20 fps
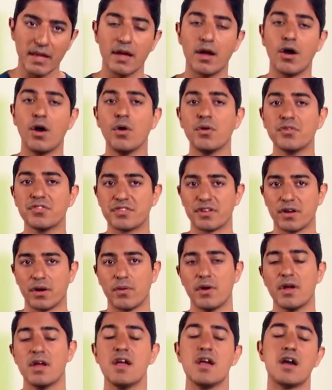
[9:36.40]

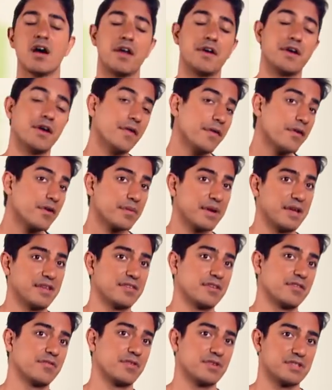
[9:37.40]
Also, another
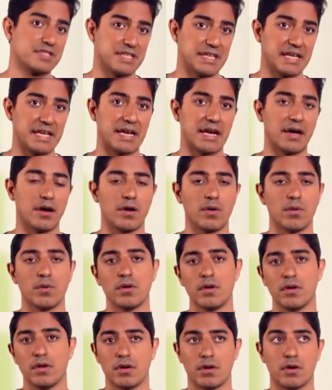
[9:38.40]
reason for seeing how
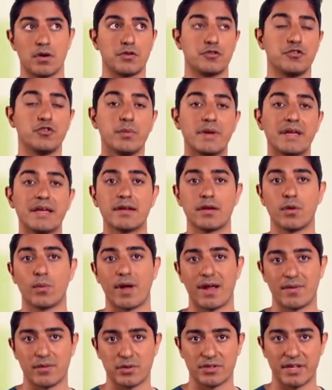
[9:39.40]
or doing an
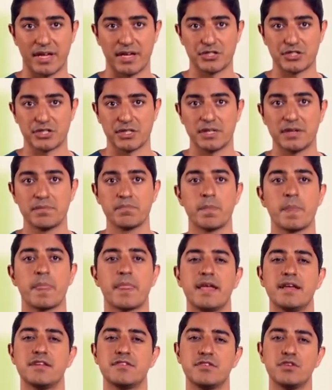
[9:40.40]
away rotation
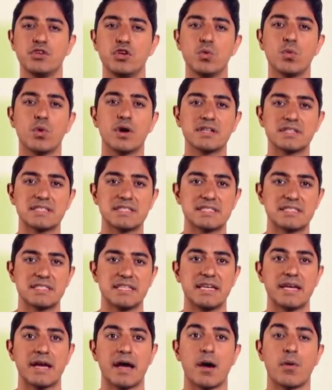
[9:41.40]
is you want to
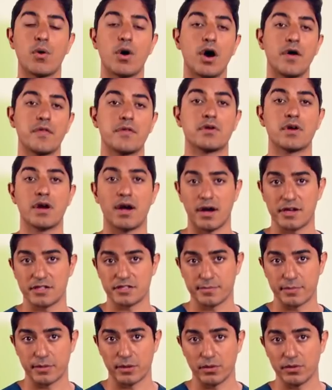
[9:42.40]
see how other
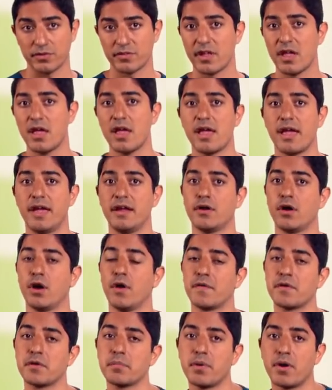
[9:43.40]
hospitals in
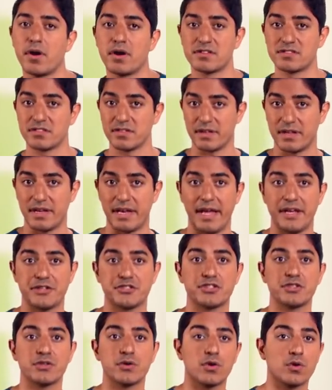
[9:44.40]
other parts of the
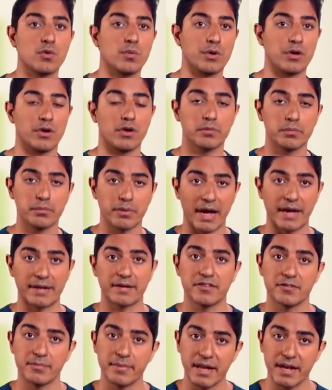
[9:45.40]
nation or world
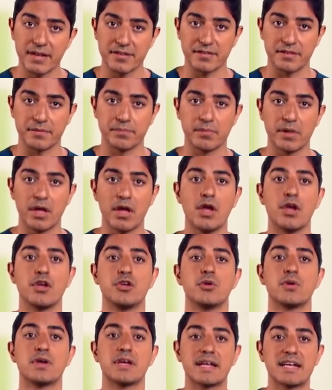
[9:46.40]
practice medicine.
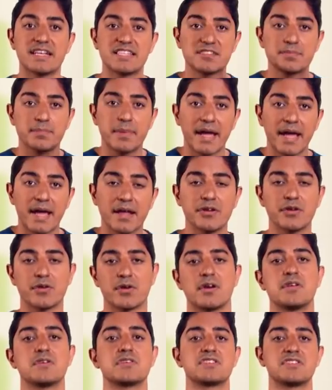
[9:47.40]
You can expand your
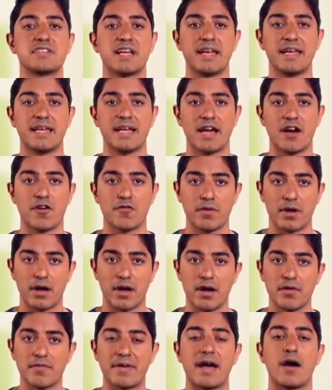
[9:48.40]
understanding
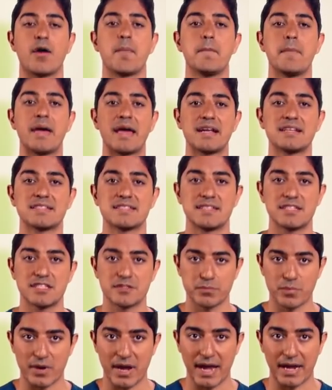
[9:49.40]
of how medicine is
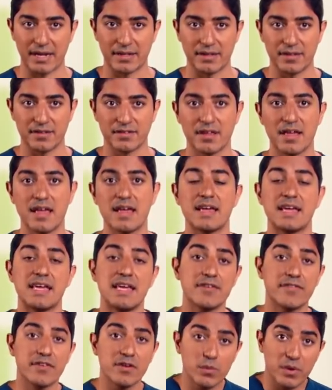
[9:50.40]
practiced,
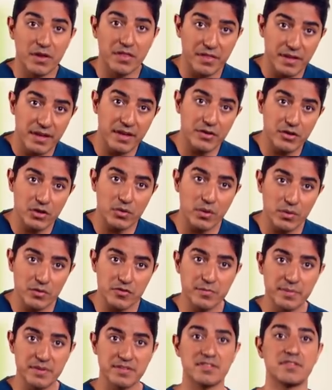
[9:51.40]
even within your own
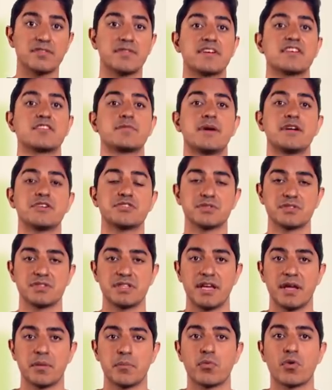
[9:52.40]
specific
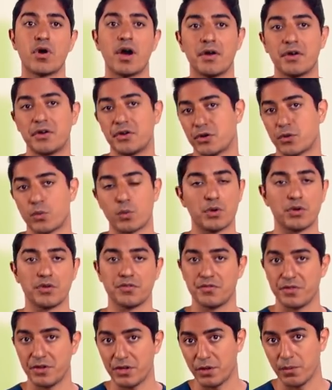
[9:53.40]
specialty, and broaden your
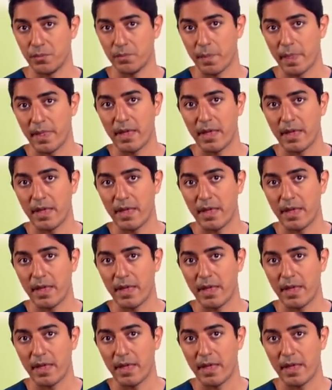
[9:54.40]
worldview.